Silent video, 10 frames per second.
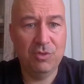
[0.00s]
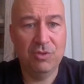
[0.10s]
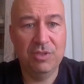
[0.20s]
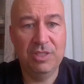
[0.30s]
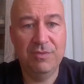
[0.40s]

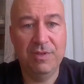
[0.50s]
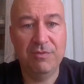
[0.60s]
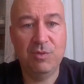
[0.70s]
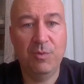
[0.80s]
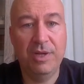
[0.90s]
on the d5
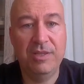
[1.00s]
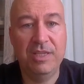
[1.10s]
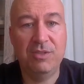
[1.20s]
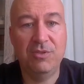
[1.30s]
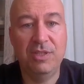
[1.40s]
square
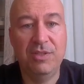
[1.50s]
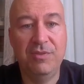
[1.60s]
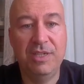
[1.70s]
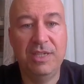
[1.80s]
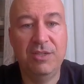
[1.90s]
thanks to that
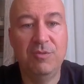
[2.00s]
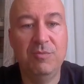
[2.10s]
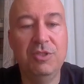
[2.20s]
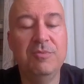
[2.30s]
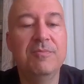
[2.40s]
fianchettoed
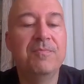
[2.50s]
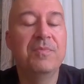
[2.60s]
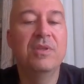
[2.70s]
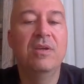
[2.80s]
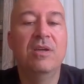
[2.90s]
bishop.
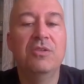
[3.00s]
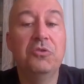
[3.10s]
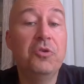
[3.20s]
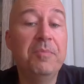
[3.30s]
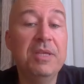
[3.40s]
So
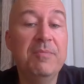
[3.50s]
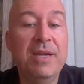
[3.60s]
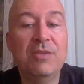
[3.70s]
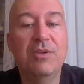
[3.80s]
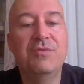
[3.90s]
dropping it
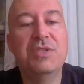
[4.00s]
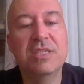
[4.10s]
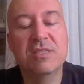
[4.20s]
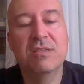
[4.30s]
back to f6